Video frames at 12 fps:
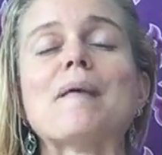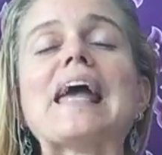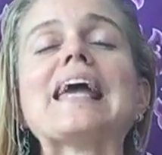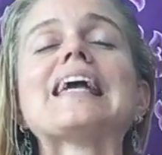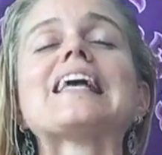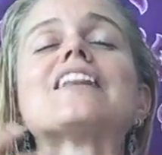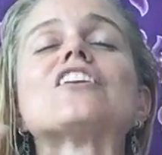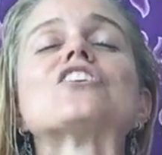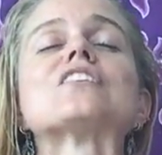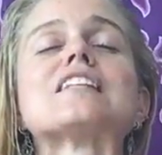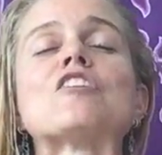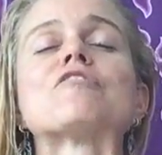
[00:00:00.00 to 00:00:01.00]
Bathe
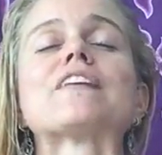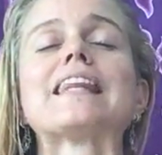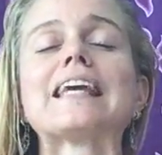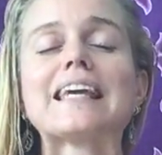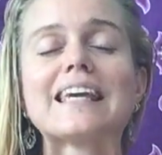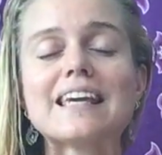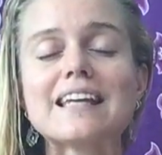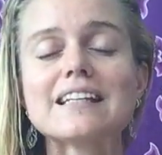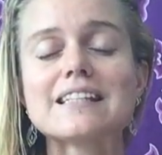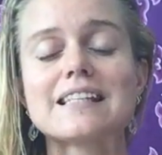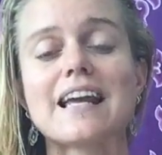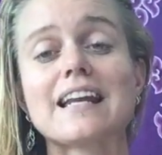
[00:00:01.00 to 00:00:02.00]
yourself in the
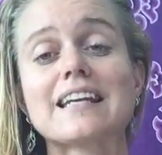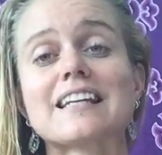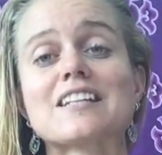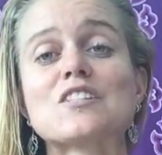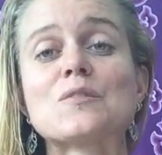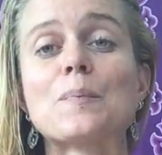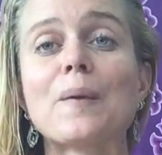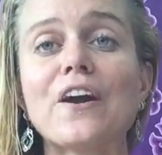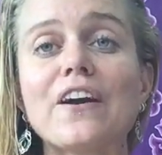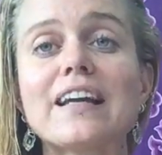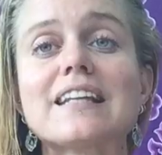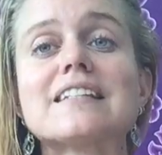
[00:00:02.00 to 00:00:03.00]
kinaesthetic
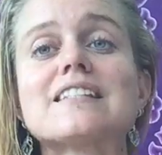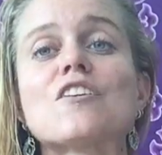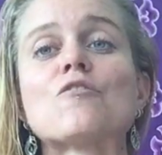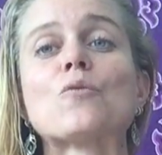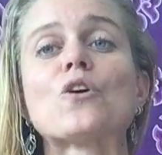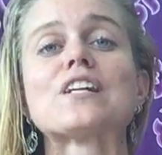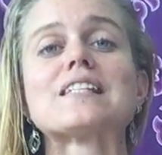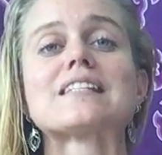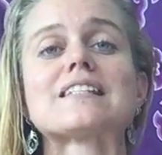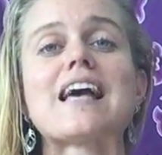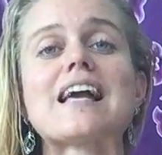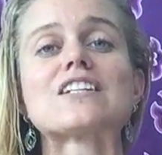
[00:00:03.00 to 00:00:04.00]
experience of what
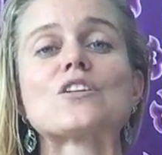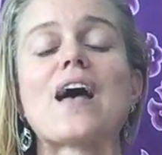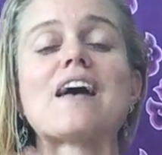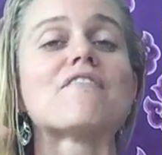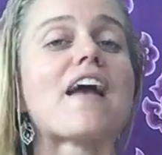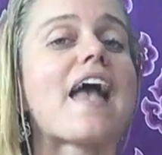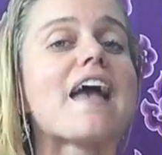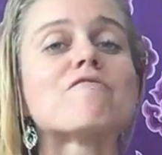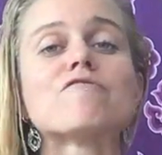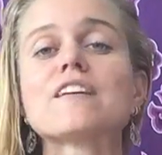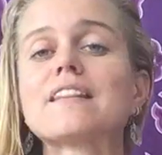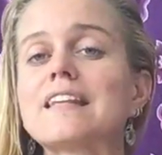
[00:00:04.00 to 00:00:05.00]
it's like to have
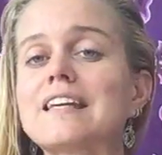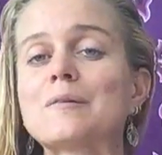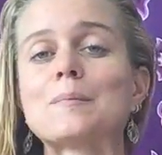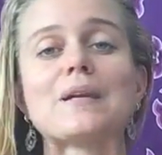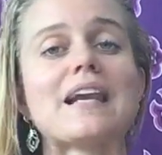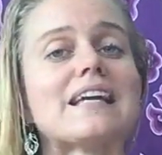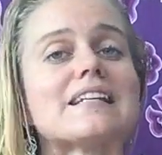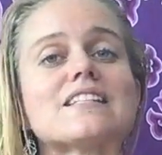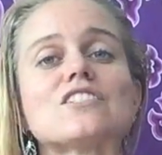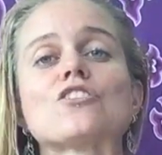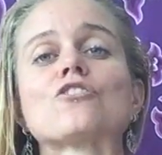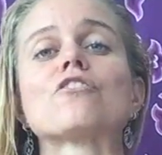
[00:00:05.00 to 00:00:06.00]
everything in
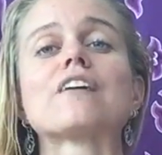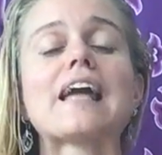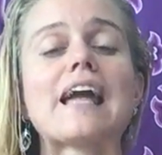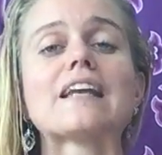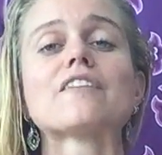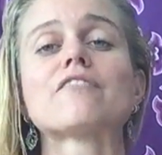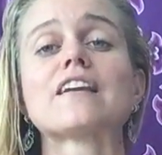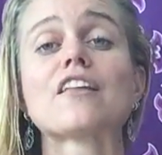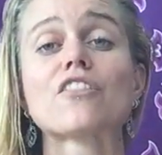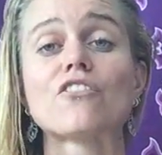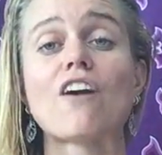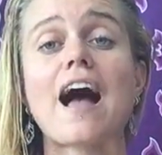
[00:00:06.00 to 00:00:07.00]
place to creatively
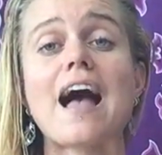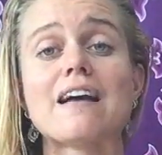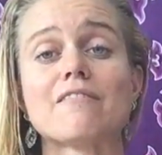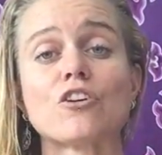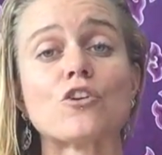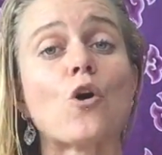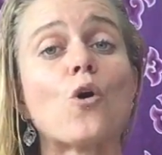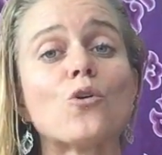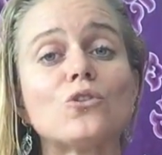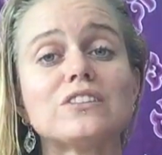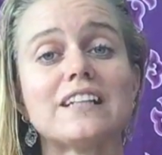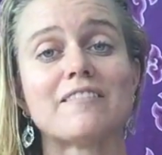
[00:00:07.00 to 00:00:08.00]
thrive on
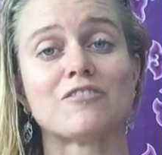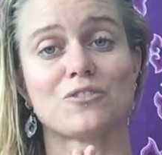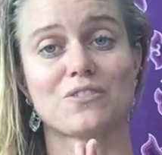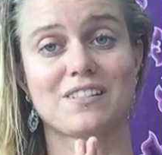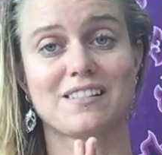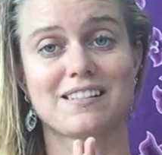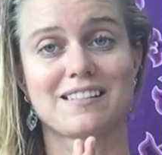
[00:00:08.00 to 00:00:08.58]
all levels.